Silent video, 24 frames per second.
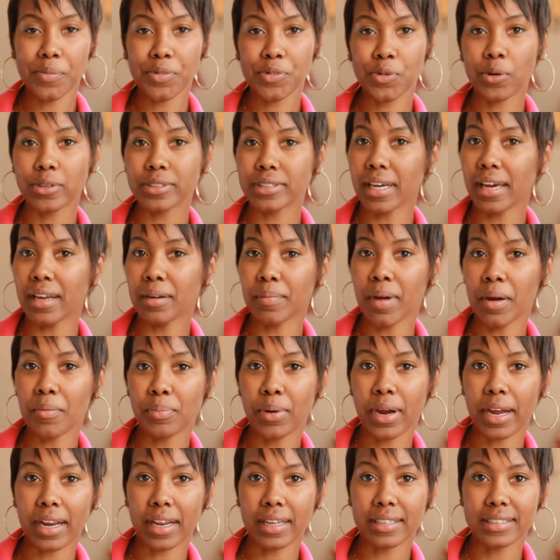towards the end of my
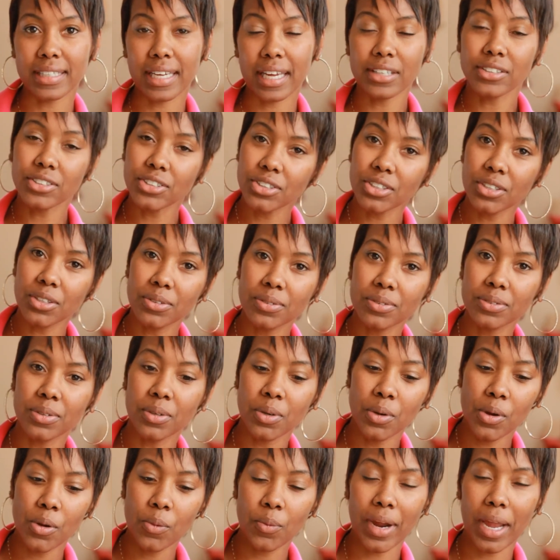pregnancy and still
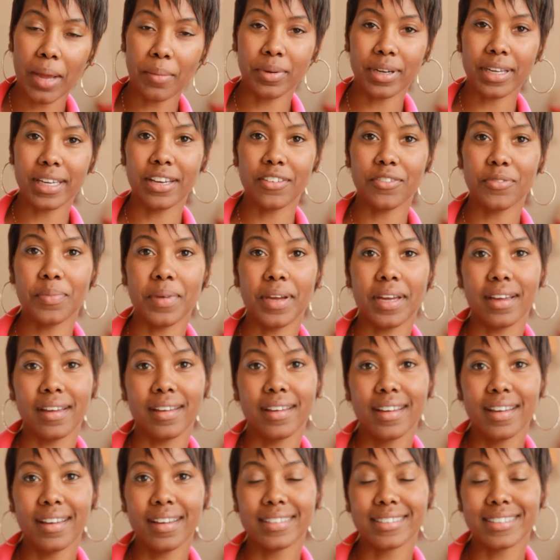were able to give
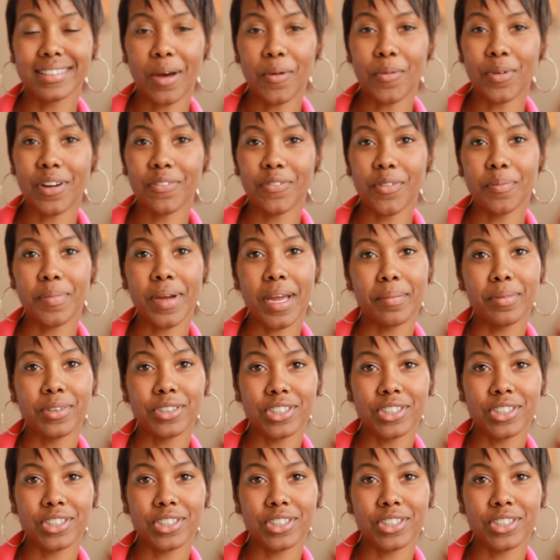me somewhat of a baby